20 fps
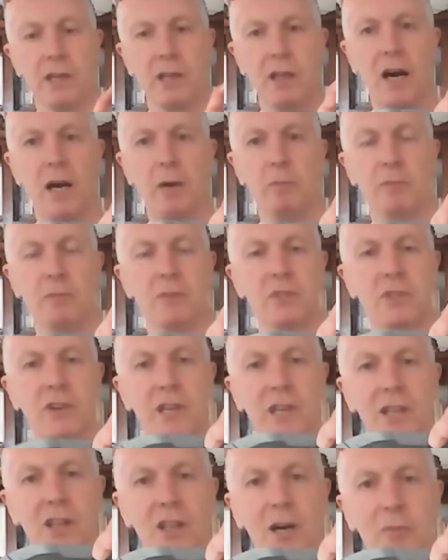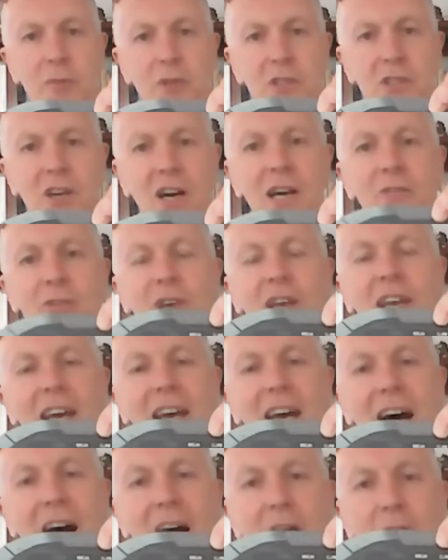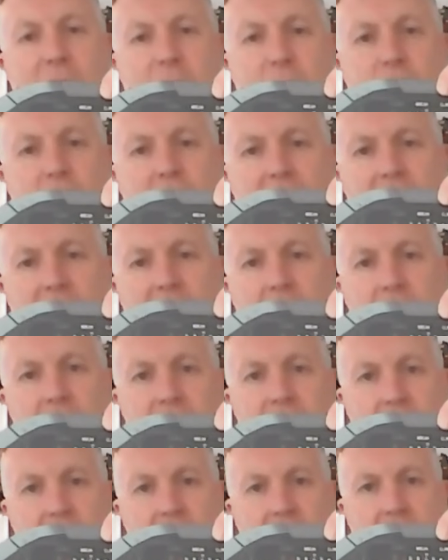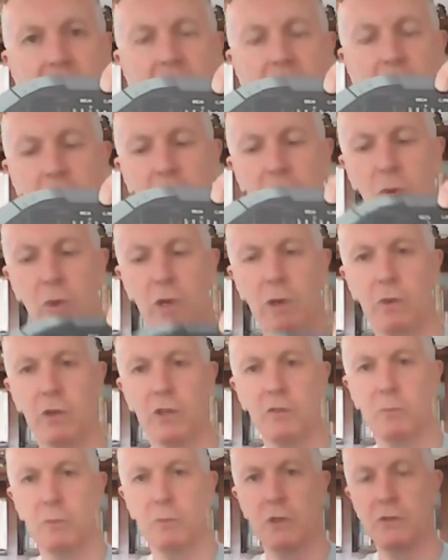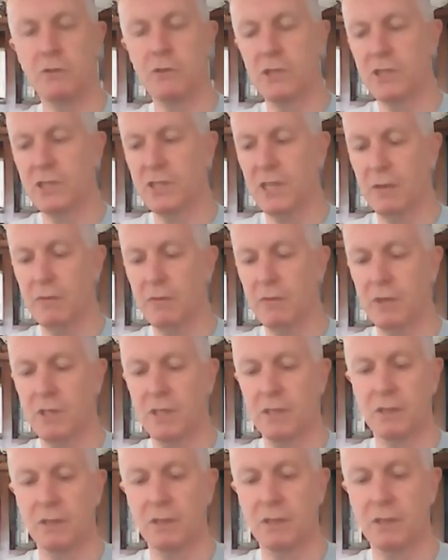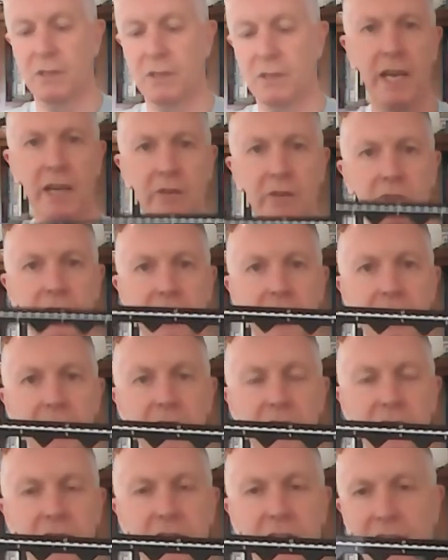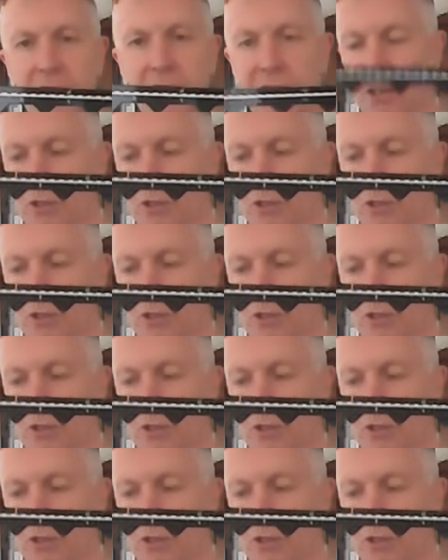climb, not dive. Prior to doing the climb, we would have moved 7. So we have this